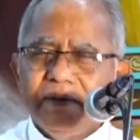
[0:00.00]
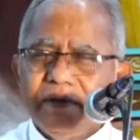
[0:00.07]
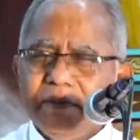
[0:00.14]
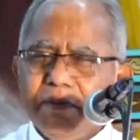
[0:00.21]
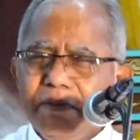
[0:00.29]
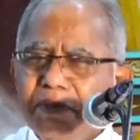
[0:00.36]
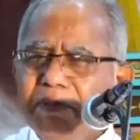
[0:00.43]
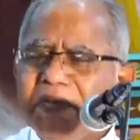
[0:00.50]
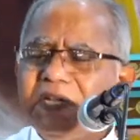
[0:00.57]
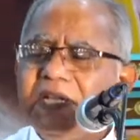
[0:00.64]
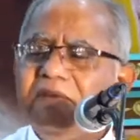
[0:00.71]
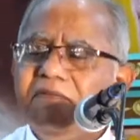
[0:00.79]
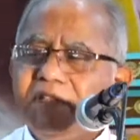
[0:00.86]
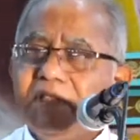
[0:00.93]

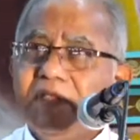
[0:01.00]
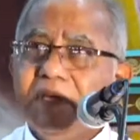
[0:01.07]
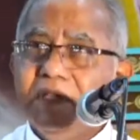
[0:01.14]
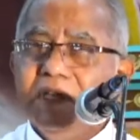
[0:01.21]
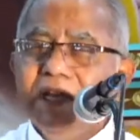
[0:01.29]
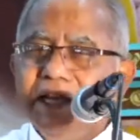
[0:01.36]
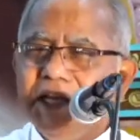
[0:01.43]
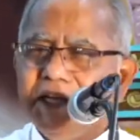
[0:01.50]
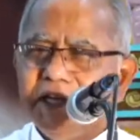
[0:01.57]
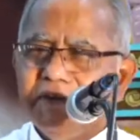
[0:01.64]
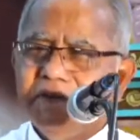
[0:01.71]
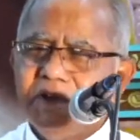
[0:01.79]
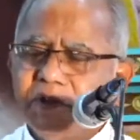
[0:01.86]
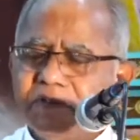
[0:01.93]
meeting with the elite
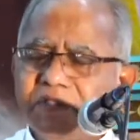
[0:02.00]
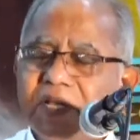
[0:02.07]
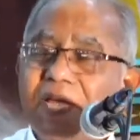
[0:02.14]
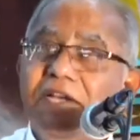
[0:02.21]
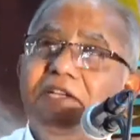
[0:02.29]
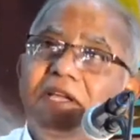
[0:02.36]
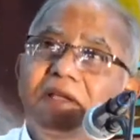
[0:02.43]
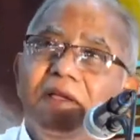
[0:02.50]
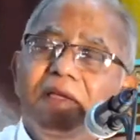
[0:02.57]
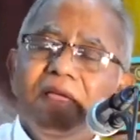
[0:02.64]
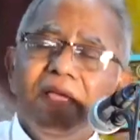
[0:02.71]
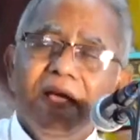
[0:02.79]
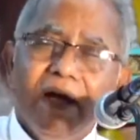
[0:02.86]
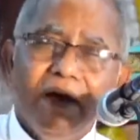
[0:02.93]
of the society
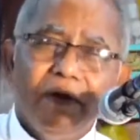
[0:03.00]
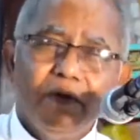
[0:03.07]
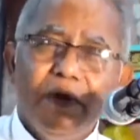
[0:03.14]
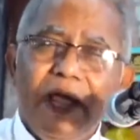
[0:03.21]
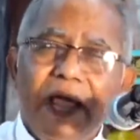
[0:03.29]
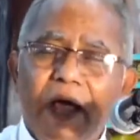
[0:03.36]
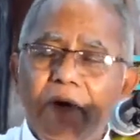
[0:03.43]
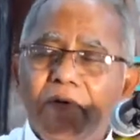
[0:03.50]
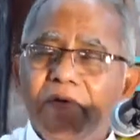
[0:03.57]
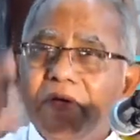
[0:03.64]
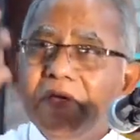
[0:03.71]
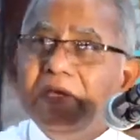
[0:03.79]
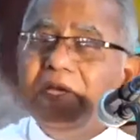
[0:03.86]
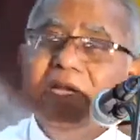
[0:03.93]
to have
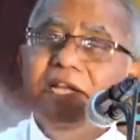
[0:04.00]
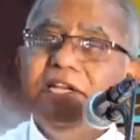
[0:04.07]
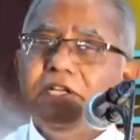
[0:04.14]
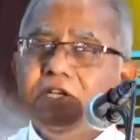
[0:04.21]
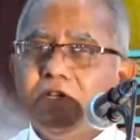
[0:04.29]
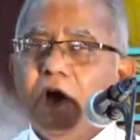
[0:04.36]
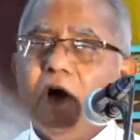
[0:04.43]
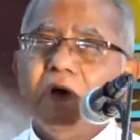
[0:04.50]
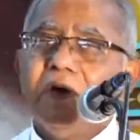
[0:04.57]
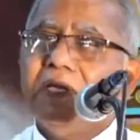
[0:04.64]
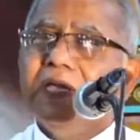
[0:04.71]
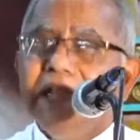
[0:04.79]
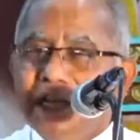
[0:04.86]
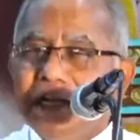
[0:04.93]
elite talk,
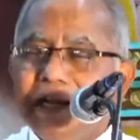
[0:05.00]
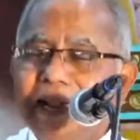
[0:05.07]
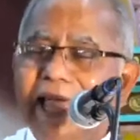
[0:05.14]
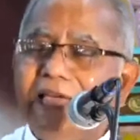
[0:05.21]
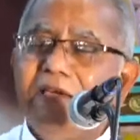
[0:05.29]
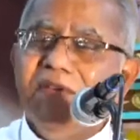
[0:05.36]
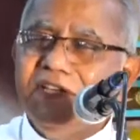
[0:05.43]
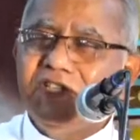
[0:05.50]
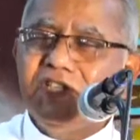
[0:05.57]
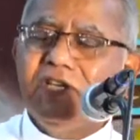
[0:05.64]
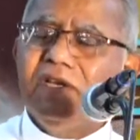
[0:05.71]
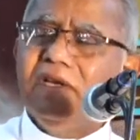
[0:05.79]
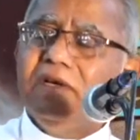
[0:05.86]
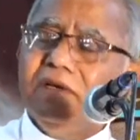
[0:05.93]
elite language.
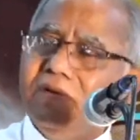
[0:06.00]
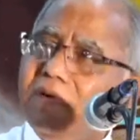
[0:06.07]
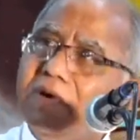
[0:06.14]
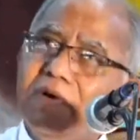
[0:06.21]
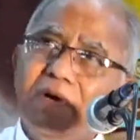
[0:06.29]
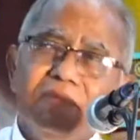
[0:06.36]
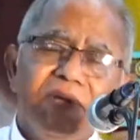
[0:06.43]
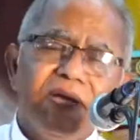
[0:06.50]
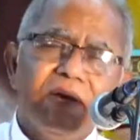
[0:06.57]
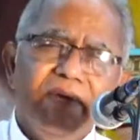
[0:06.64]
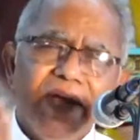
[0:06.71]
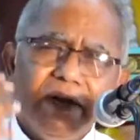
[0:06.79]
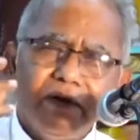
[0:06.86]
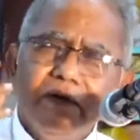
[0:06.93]
No,
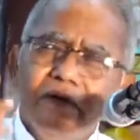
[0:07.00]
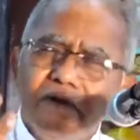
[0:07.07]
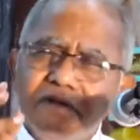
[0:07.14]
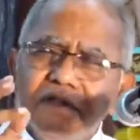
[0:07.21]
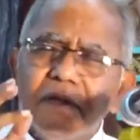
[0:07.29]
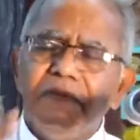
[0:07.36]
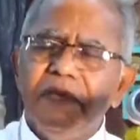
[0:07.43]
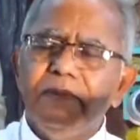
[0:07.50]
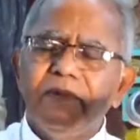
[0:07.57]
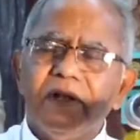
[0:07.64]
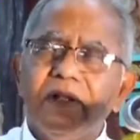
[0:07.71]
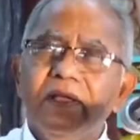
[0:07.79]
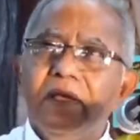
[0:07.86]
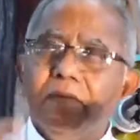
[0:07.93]
we have to go to the
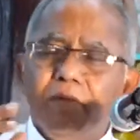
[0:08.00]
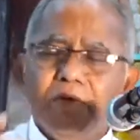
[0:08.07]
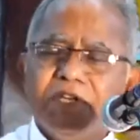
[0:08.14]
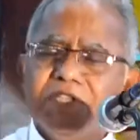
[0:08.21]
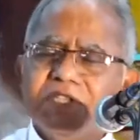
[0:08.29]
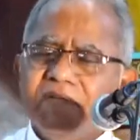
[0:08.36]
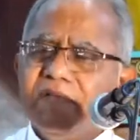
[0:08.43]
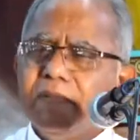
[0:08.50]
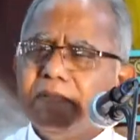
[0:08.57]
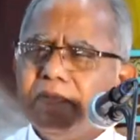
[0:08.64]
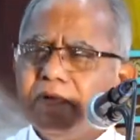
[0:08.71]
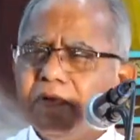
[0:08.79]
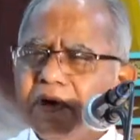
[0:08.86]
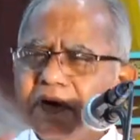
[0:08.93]
people, poorest of the
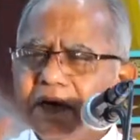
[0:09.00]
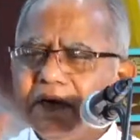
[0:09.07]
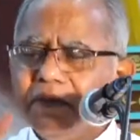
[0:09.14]
poor.